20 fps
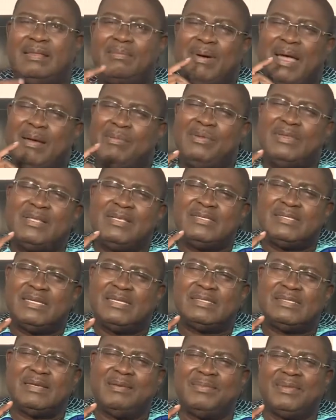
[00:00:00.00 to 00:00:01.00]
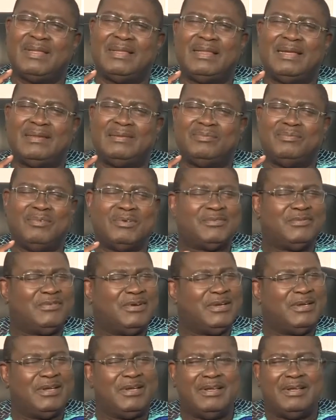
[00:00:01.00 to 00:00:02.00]
the Bible then says something that was
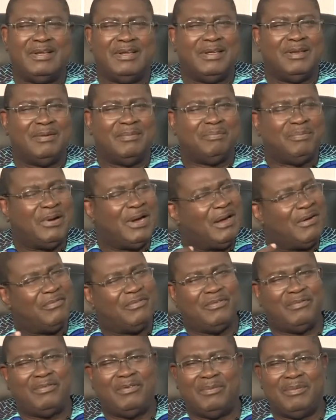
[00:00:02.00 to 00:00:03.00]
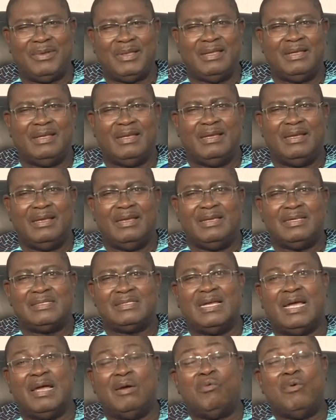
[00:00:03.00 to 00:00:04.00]
very powerful for me. It
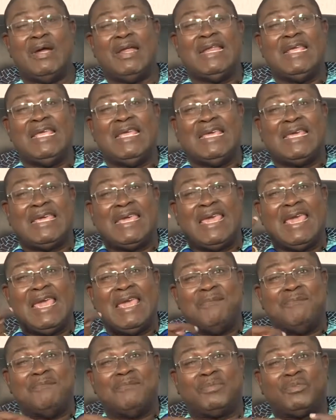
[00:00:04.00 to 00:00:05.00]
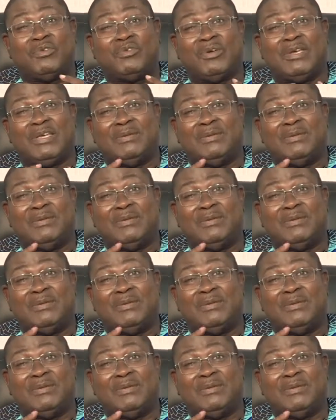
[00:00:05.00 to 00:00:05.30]
said, and when he came to